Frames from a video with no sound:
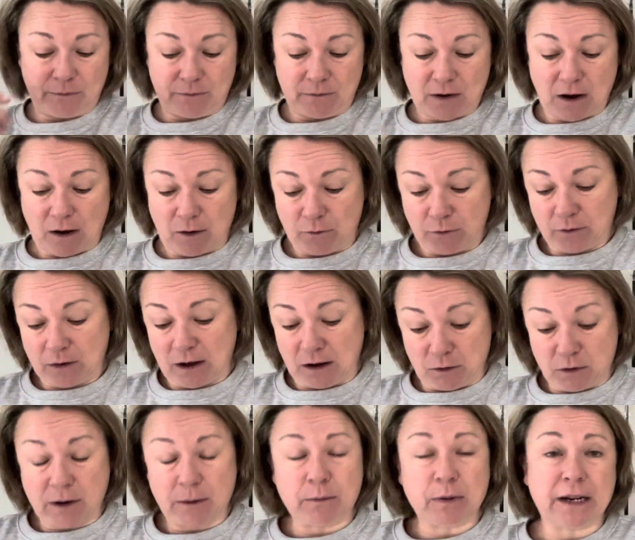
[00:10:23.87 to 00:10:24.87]
I'll
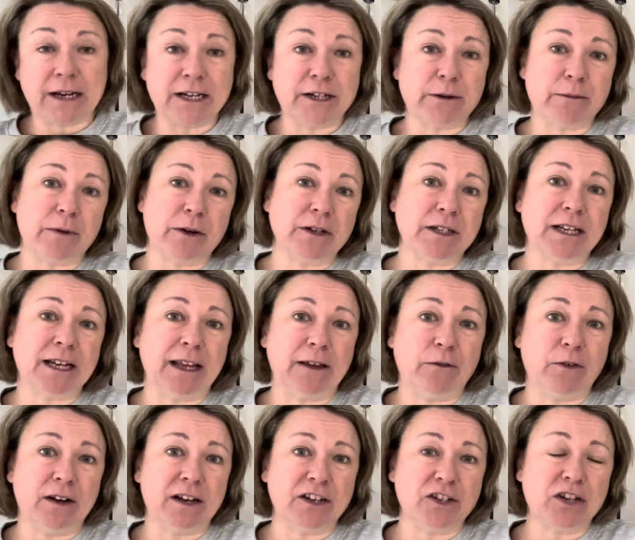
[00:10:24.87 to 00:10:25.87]
complete a
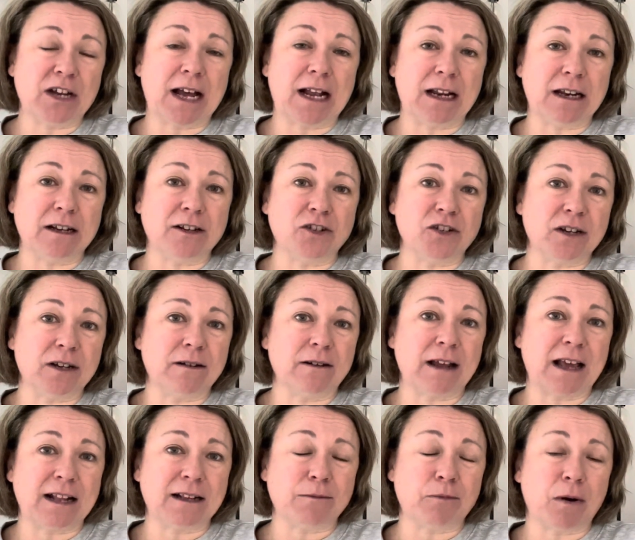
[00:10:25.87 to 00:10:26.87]
motif in a challenge
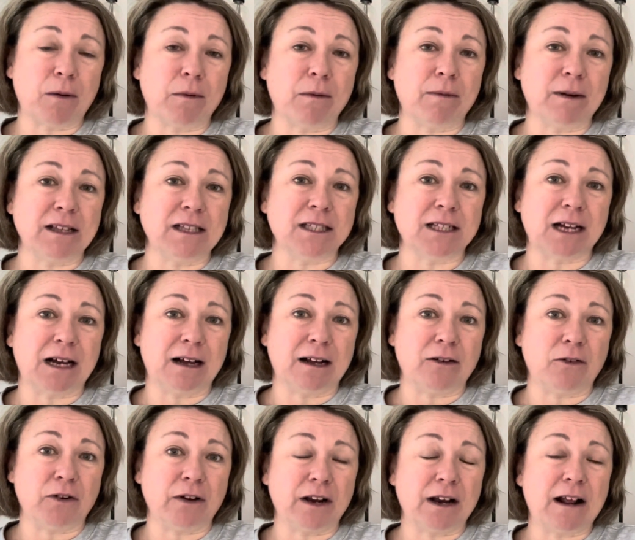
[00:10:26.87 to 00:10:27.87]
and probably start
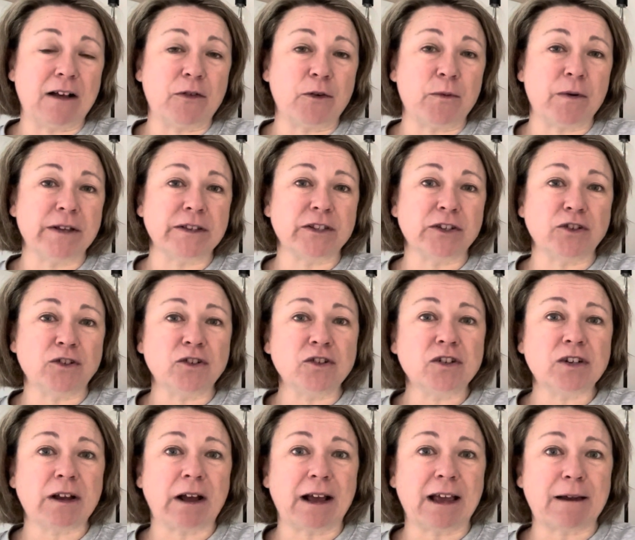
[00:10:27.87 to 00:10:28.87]
on another one. So
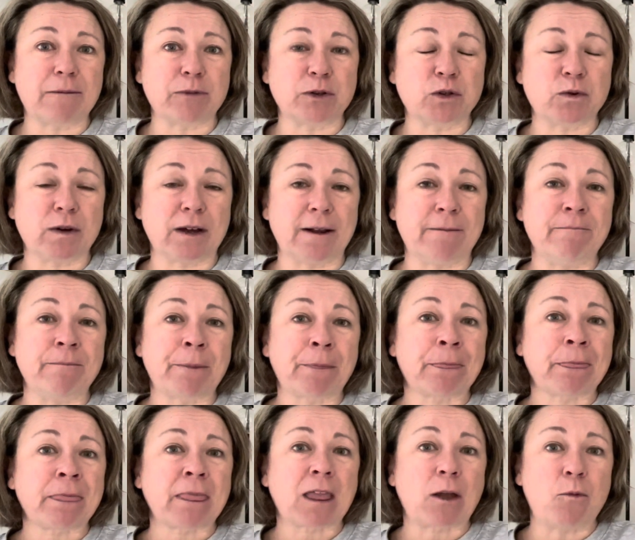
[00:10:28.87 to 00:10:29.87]
usually I get between
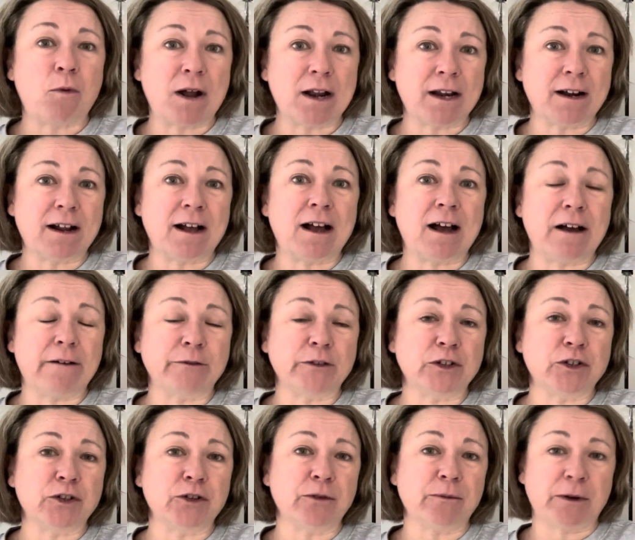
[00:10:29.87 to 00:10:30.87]
1.5 to
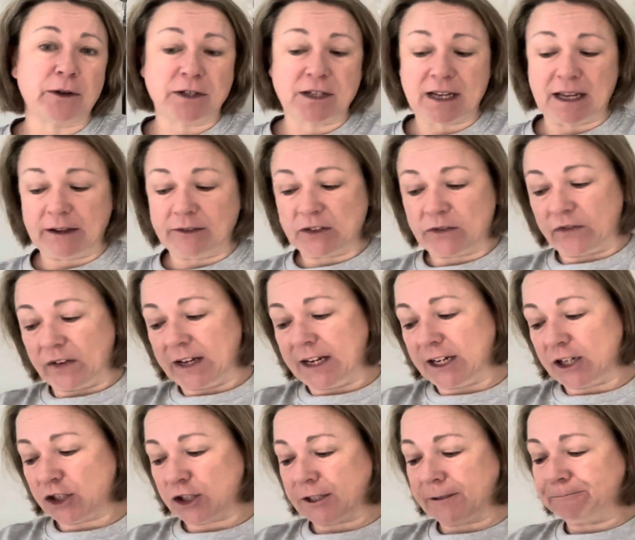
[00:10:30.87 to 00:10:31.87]
2 motifs
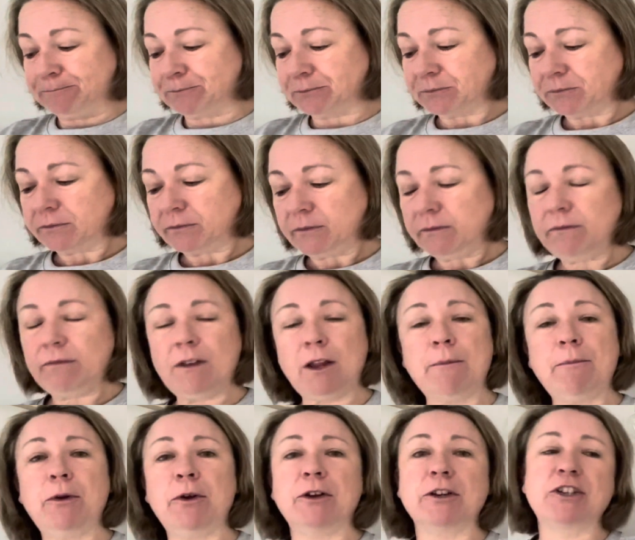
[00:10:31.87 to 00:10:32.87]
finished
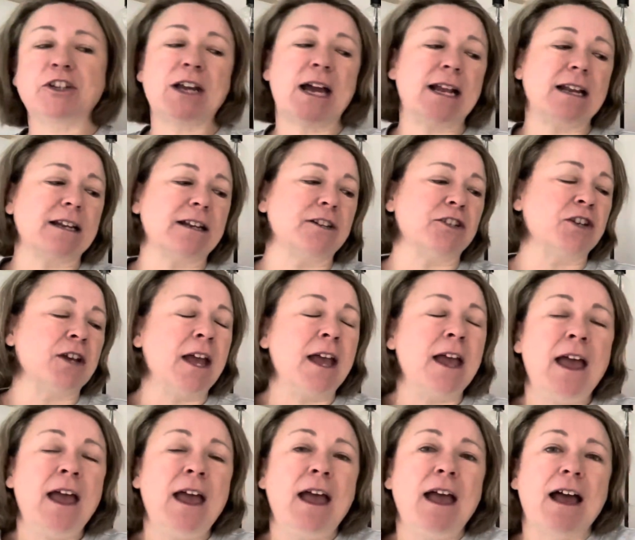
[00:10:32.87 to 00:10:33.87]
per challenge,
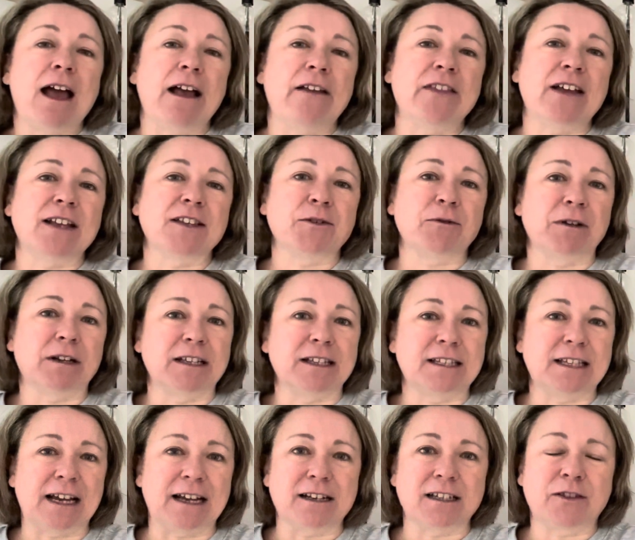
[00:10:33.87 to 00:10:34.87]
and that's really
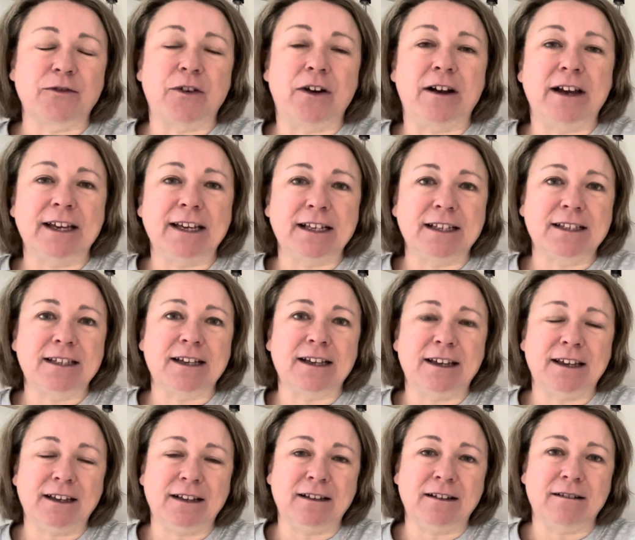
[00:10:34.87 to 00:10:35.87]
satisfying,
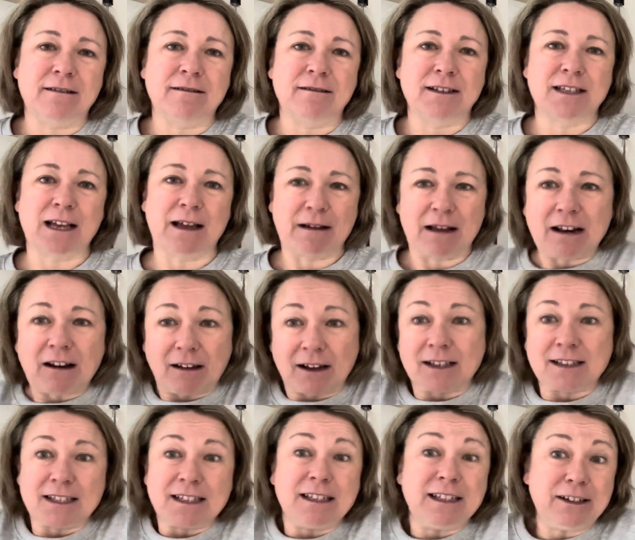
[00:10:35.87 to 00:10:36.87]
seeing like
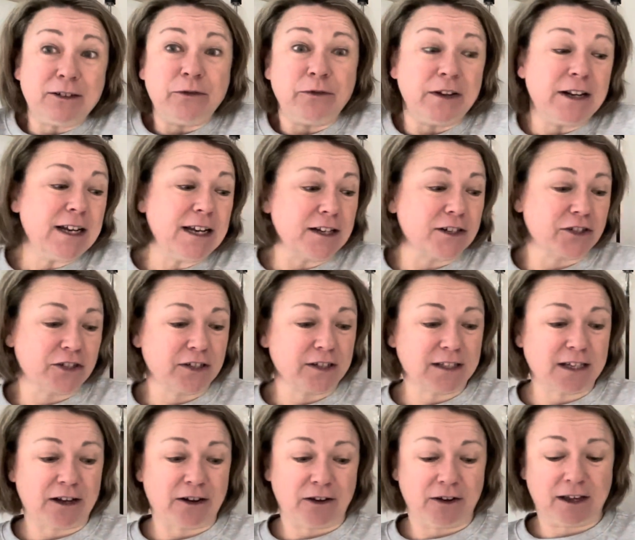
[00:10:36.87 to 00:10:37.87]
it's a little finish.
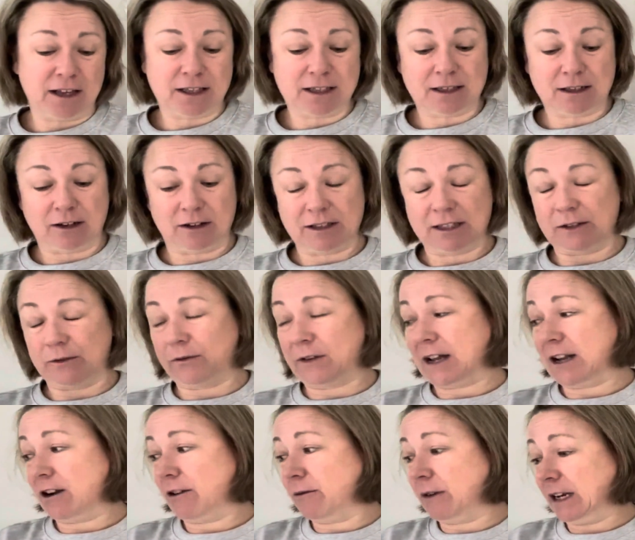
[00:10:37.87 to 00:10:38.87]
So it's lots of
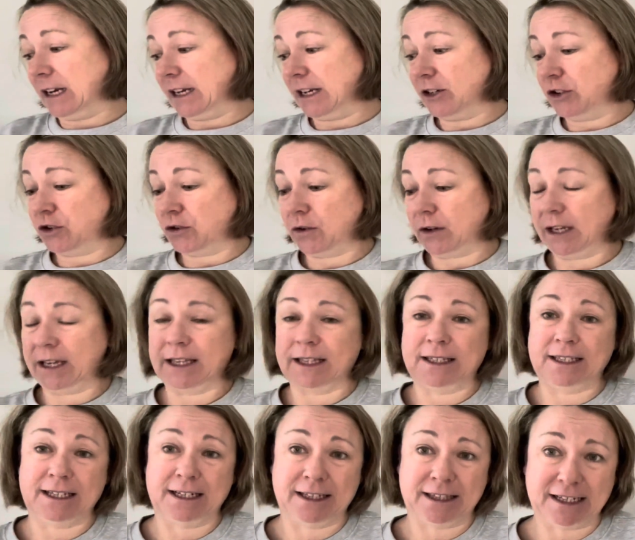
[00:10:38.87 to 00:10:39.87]
fun. I really enjoy
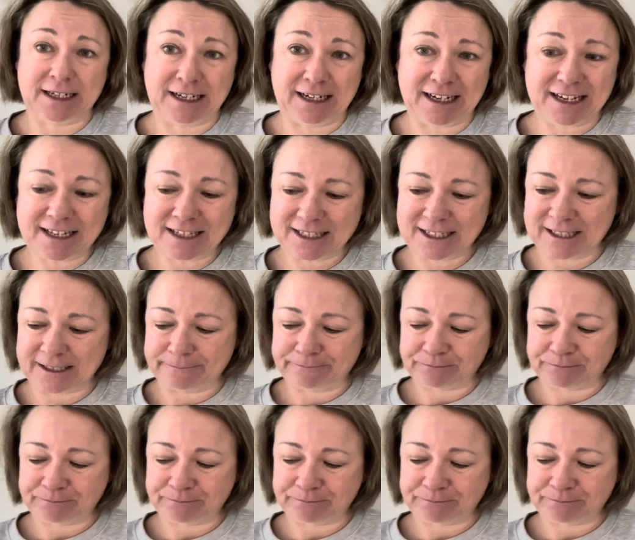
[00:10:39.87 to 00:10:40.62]
Consider the Lilies.